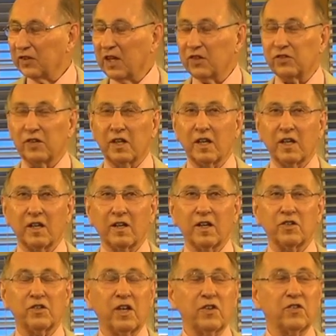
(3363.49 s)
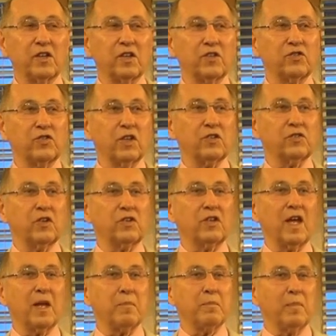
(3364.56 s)
destiny, and there's nothing that says that
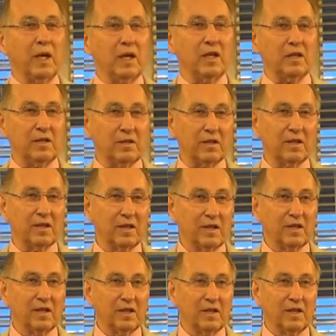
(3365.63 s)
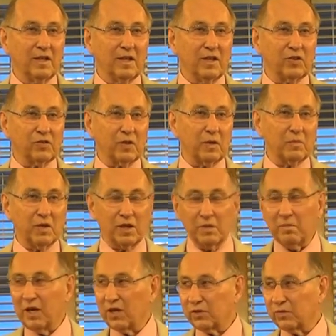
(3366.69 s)
that mate is going to be the
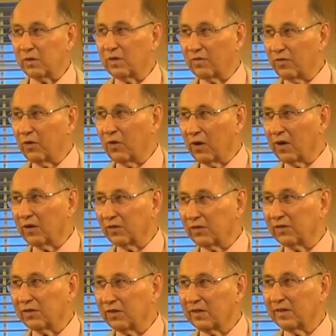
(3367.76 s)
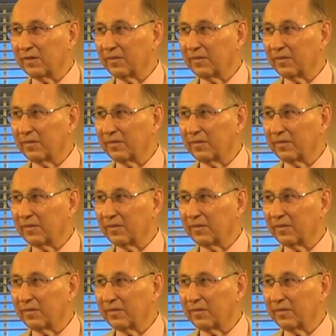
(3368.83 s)
best one for us.